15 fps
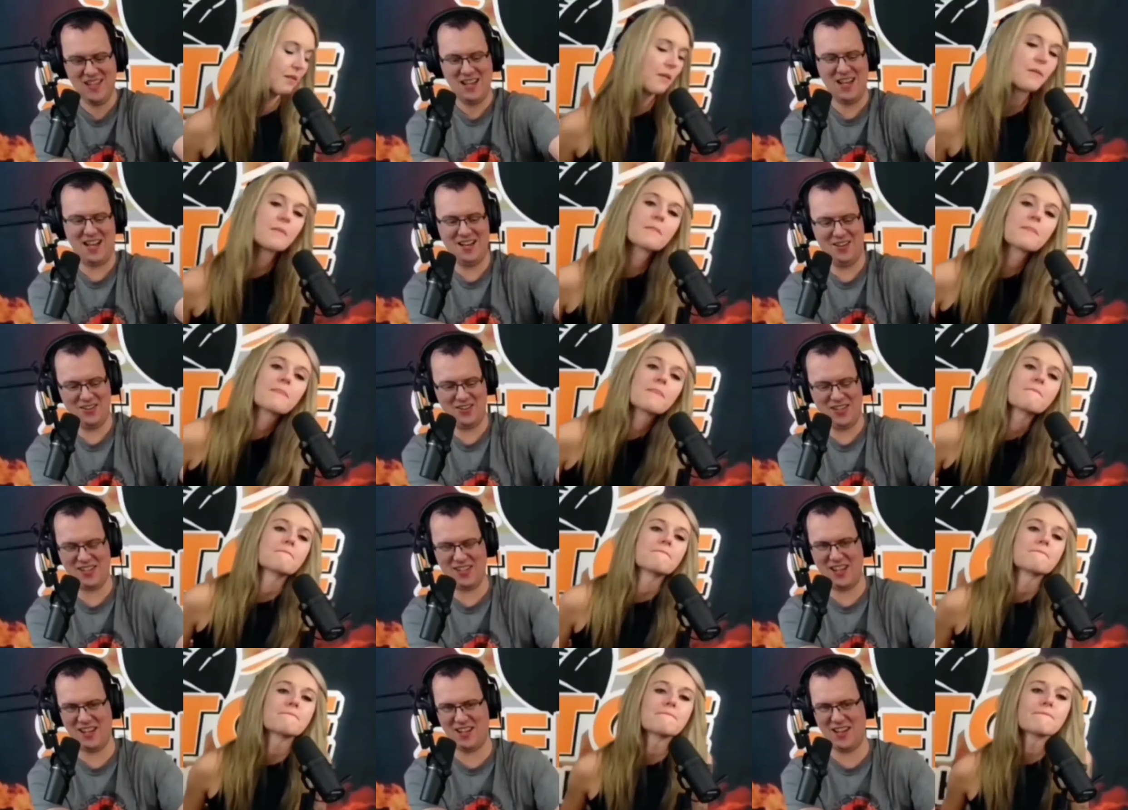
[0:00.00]
Speaker 1: I know. She is
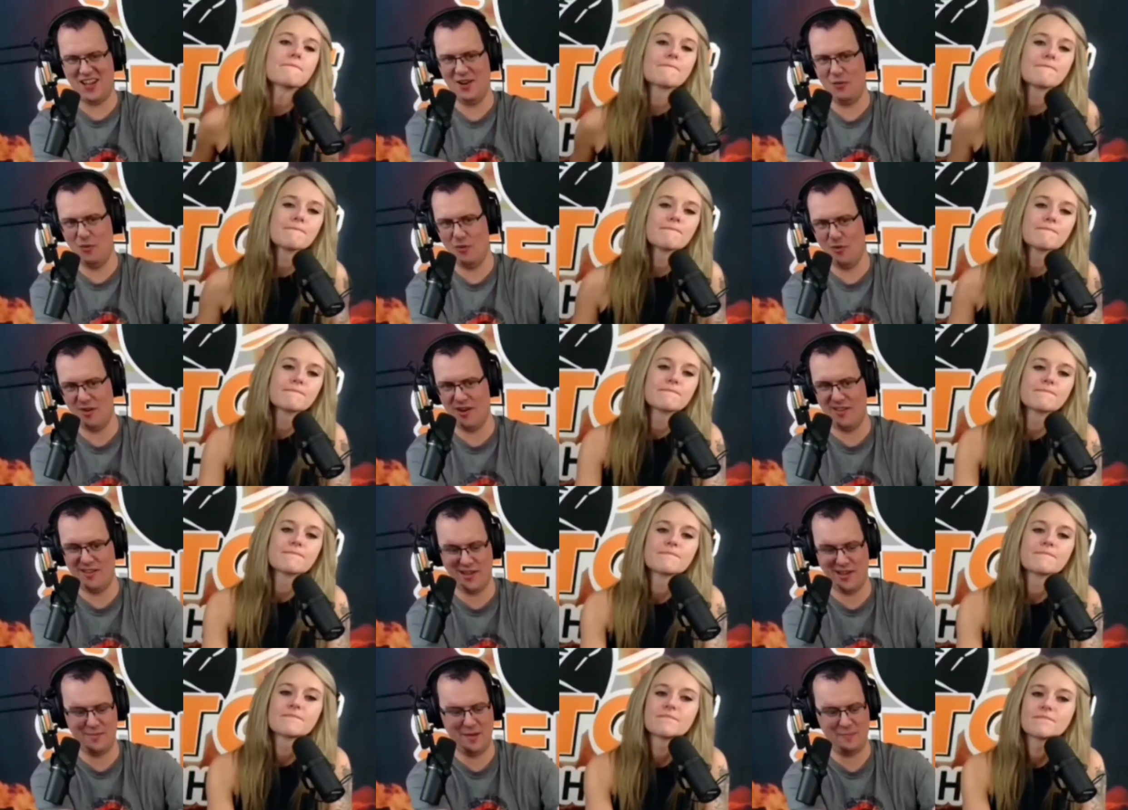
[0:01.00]
getting kind of worn. I
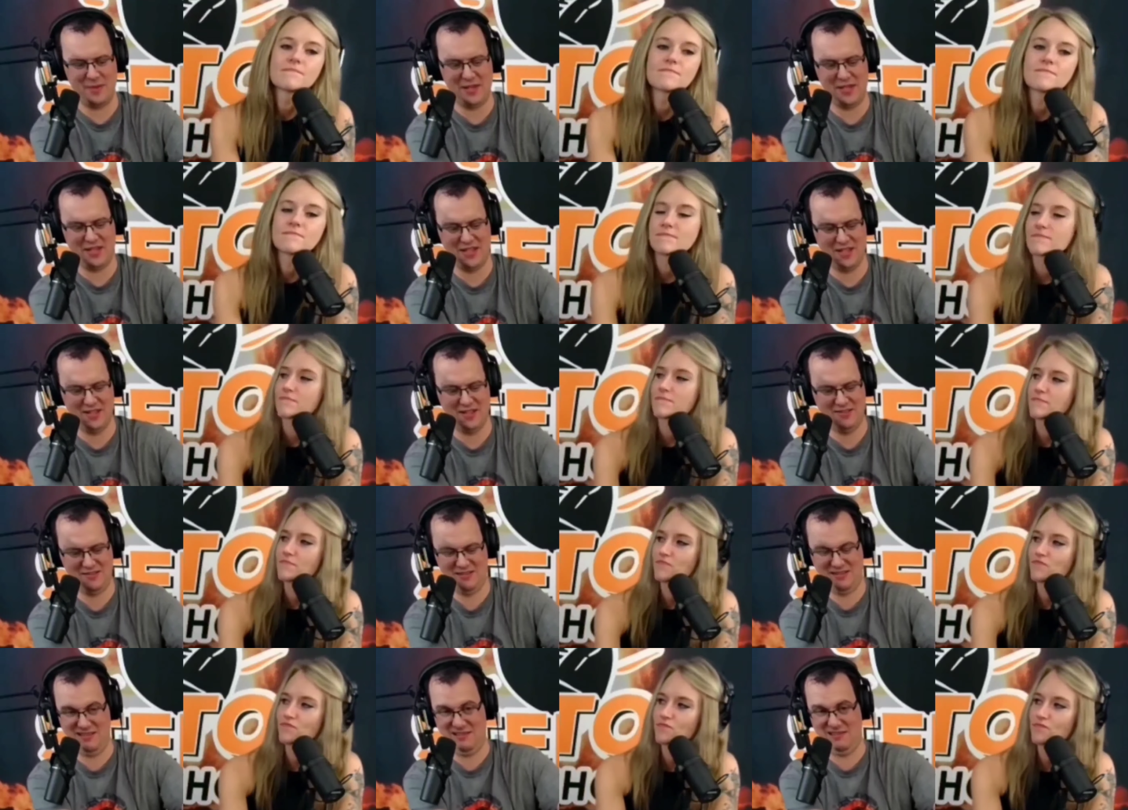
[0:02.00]
think it might be, uh,
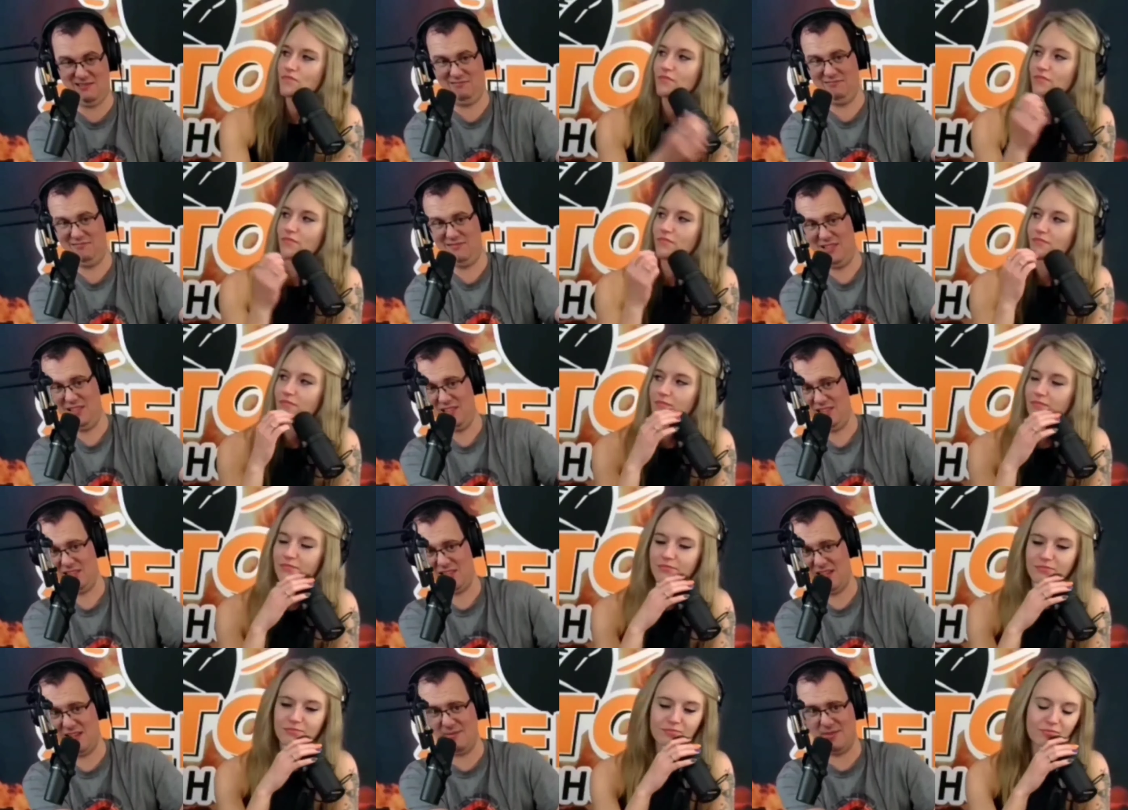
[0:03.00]
you know,
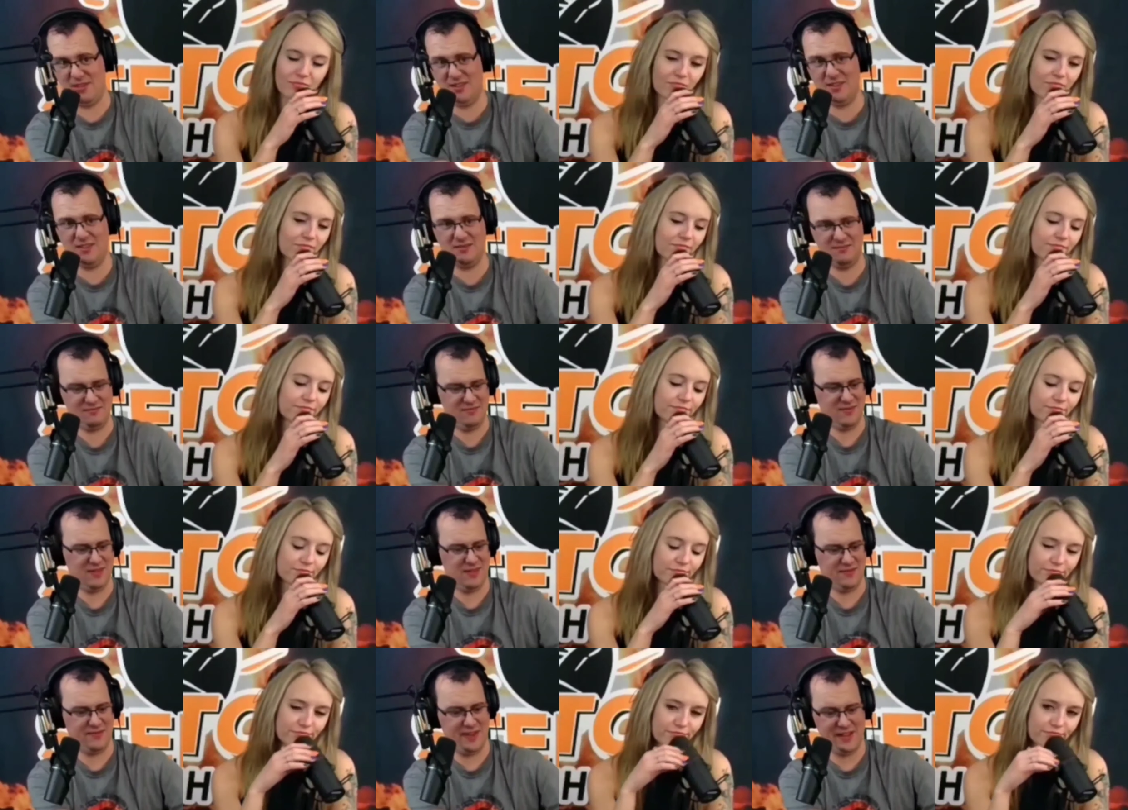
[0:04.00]
time to
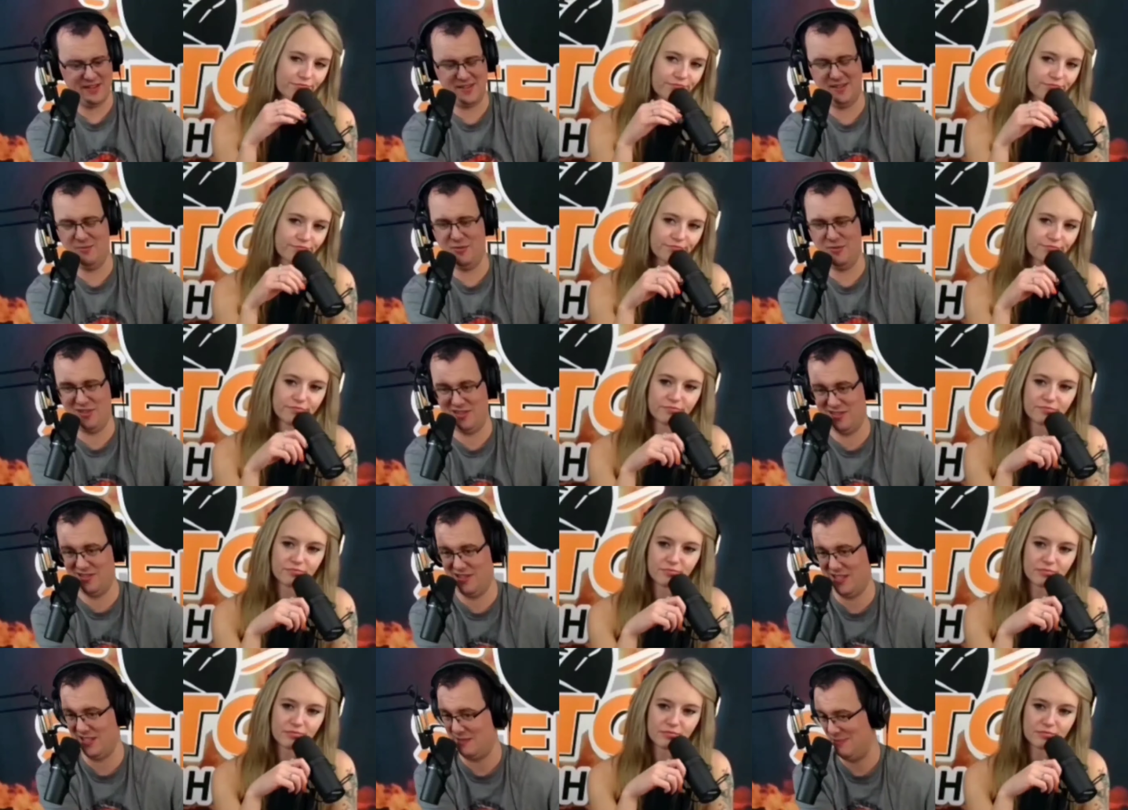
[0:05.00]
find something with a little
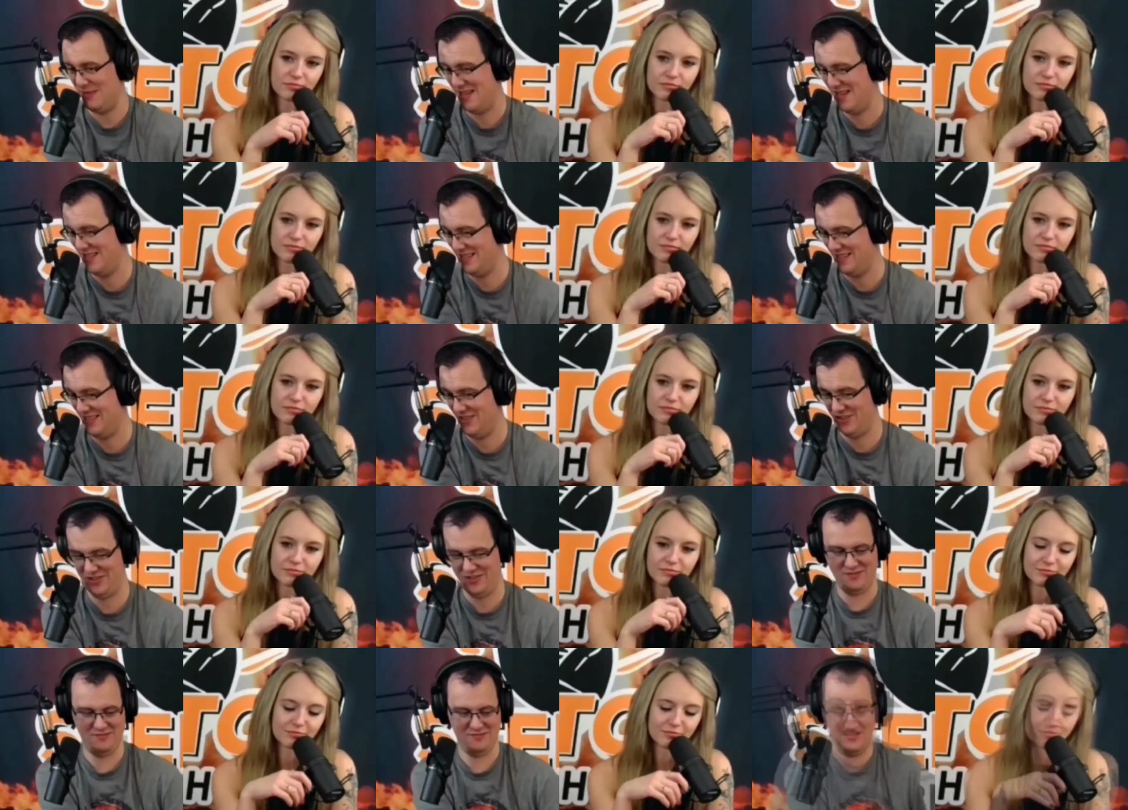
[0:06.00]
less mileage.
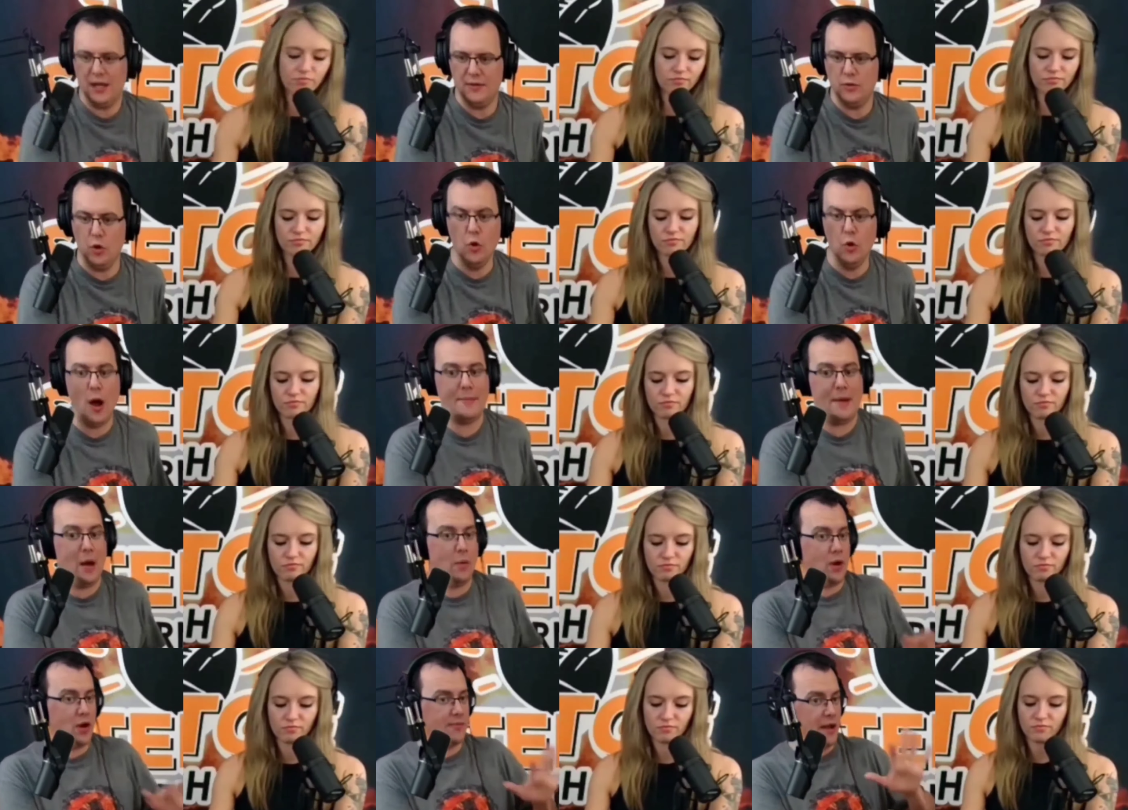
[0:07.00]
Uh, ooh, I'm not
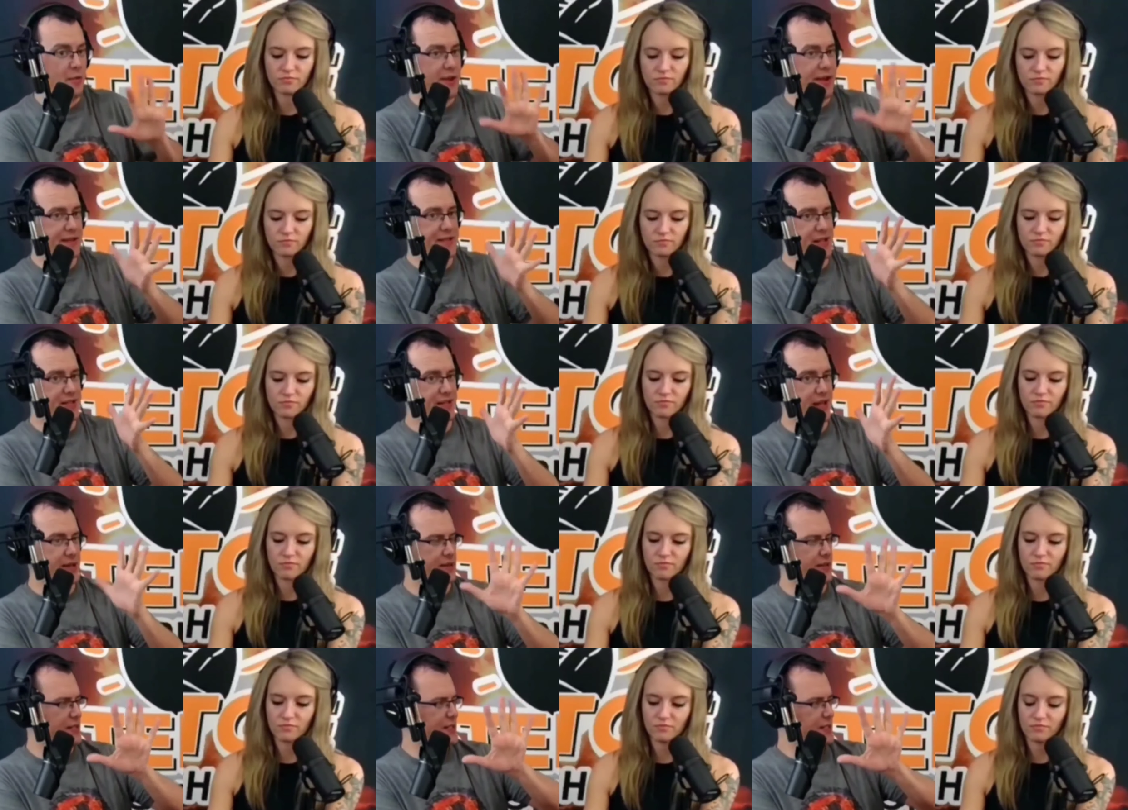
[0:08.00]
wearing my ring. Is that
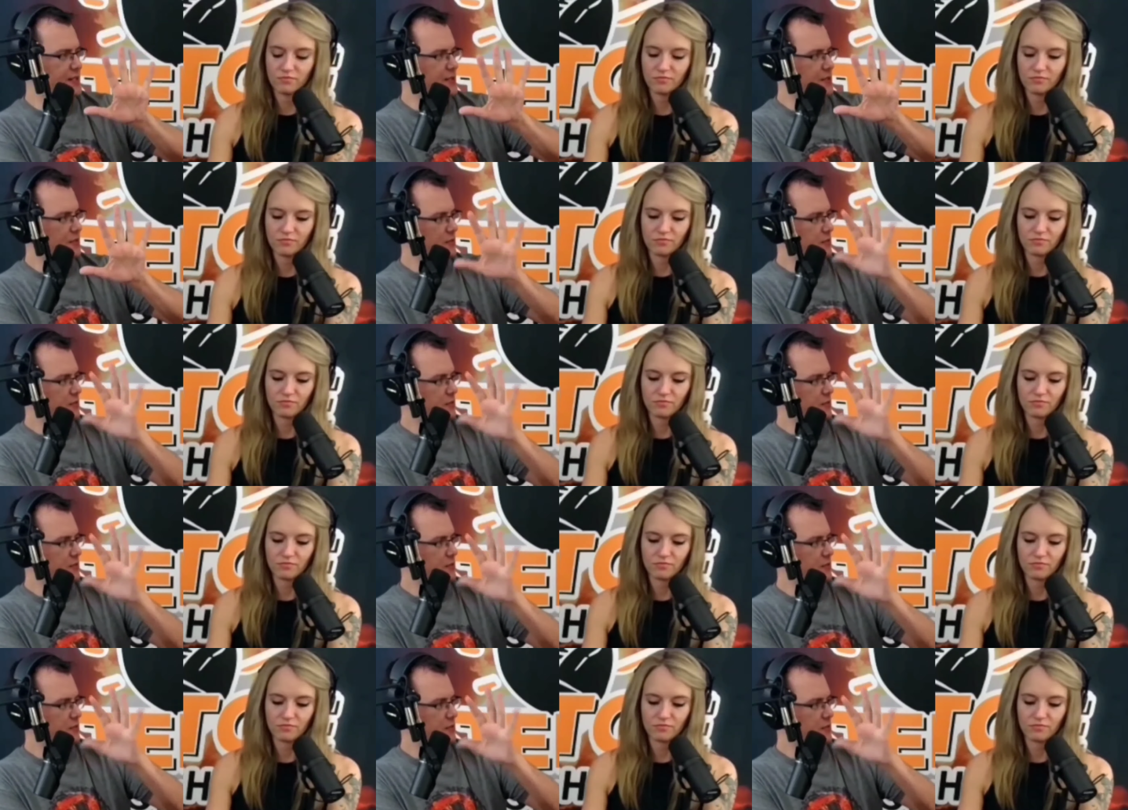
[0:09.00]
scandalous?